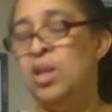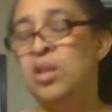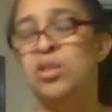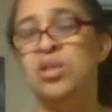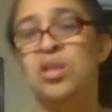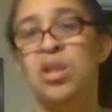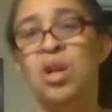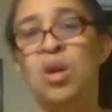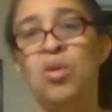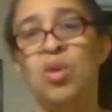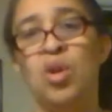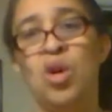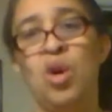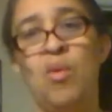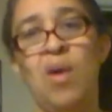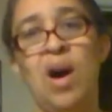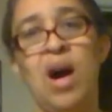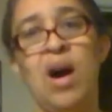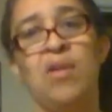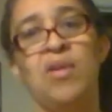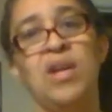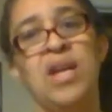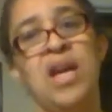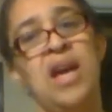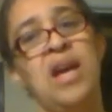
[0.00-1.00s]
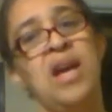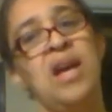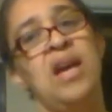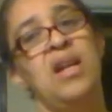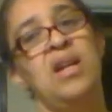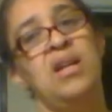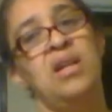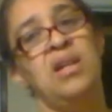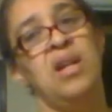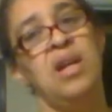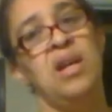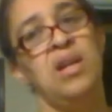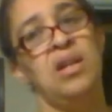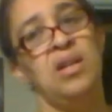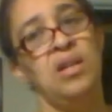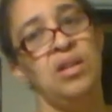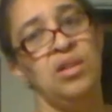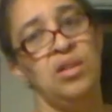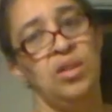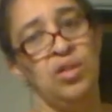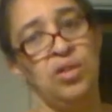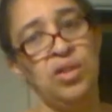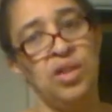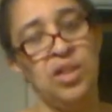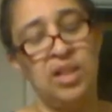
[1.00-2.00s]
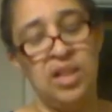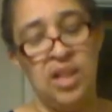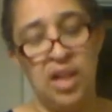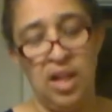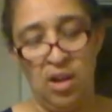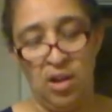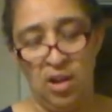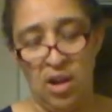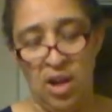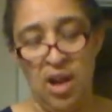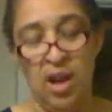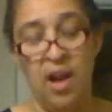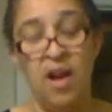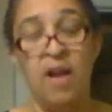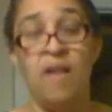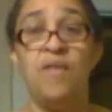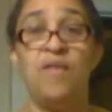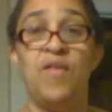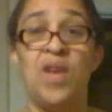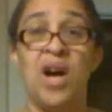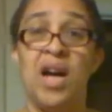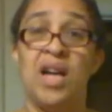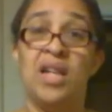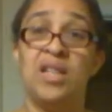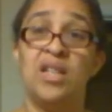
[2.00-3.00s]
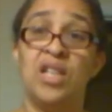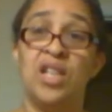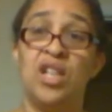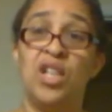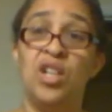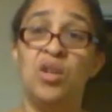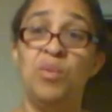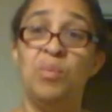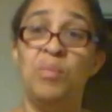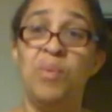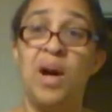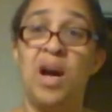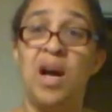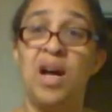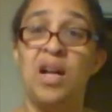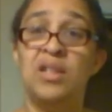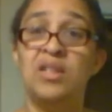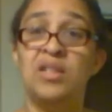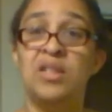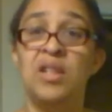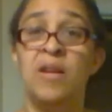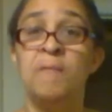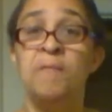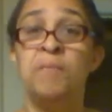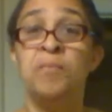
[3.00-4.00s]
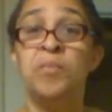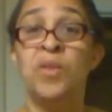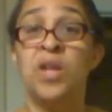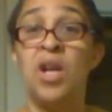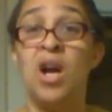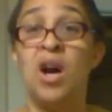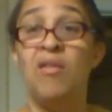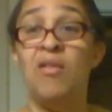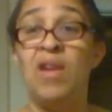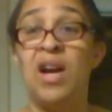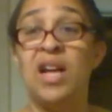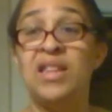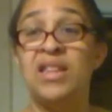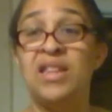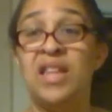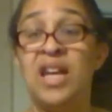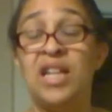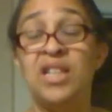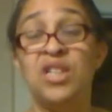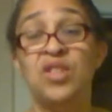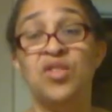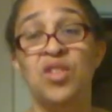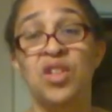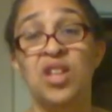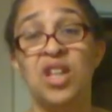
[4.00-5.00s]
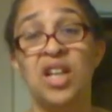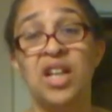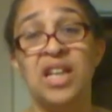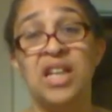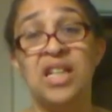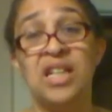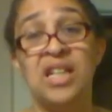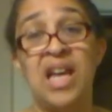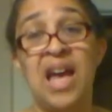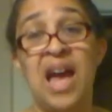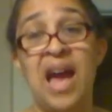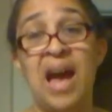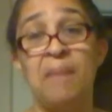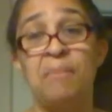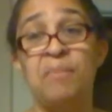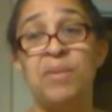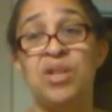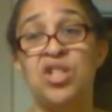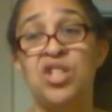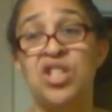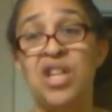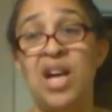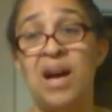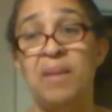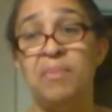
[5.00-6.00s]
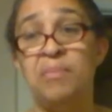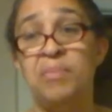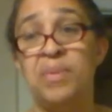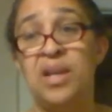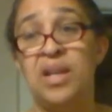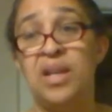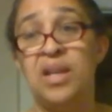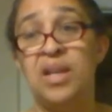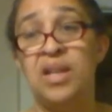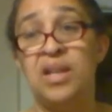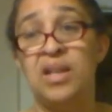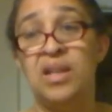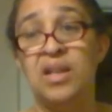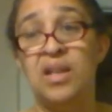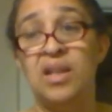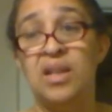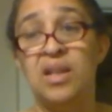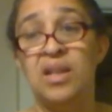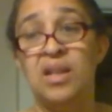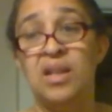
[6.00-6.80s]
So go out and do the deal, find the coupons. All right, thanks for looking and happy shopping.